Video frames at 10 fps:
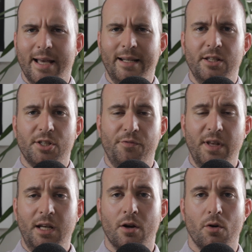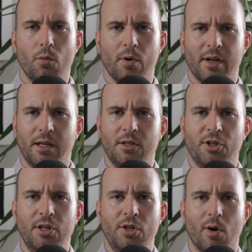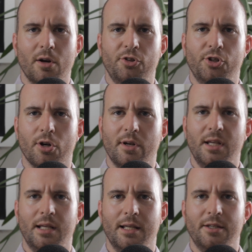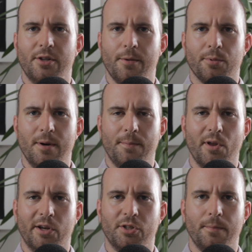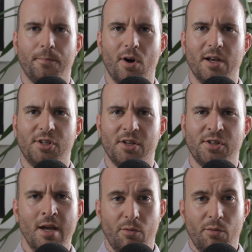and in this video, we're gonna continue our journey into the pre-production process.